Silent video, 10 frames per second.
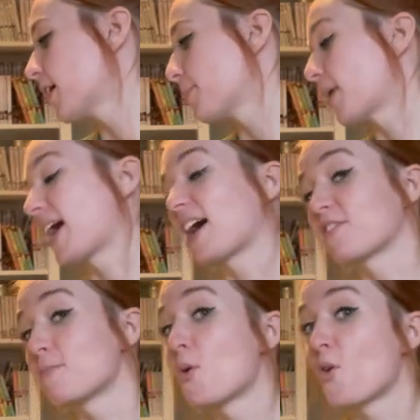but I
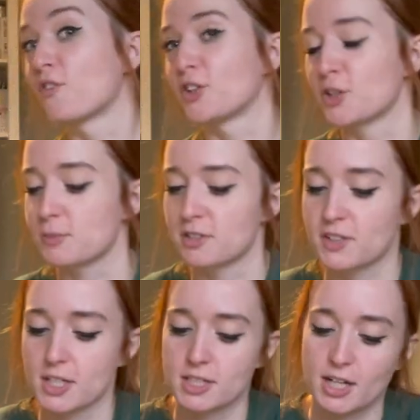have more volumes of
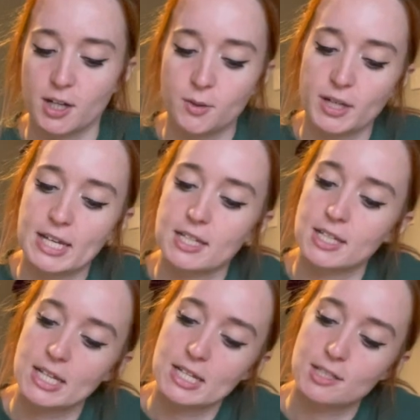this now. It
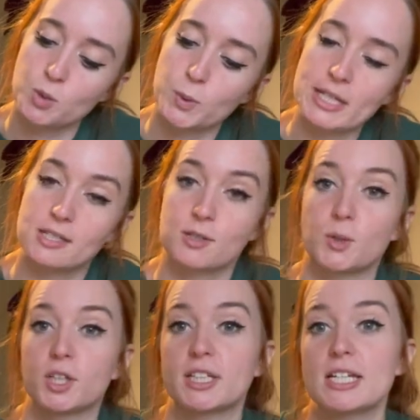is Queen's
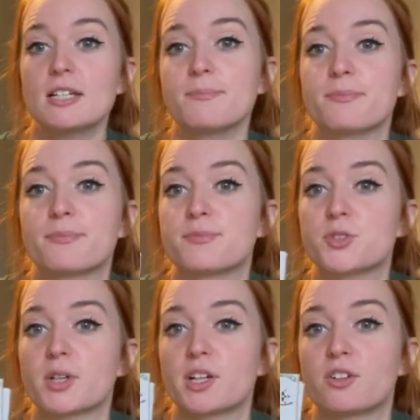Quality,
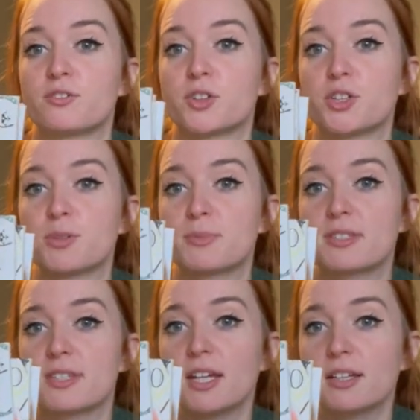so I got volume
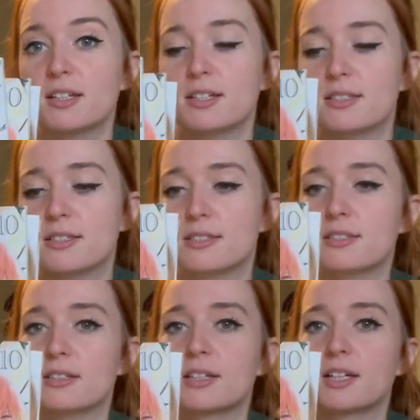6,
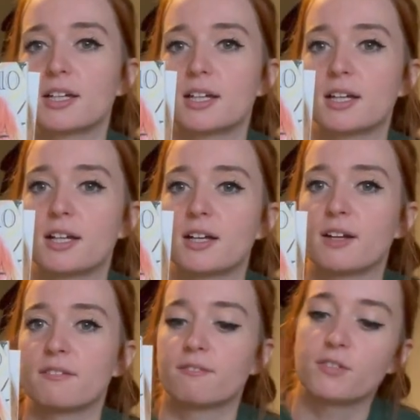
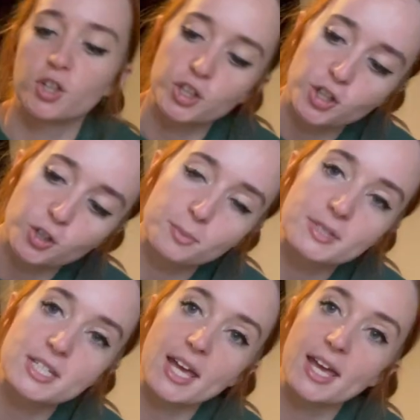volume
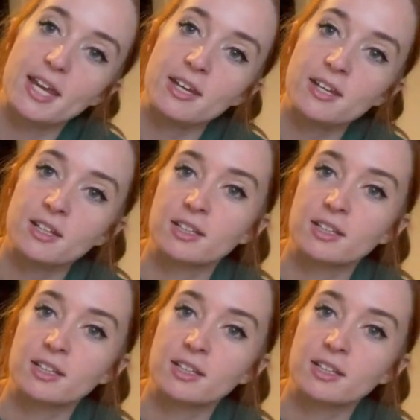10,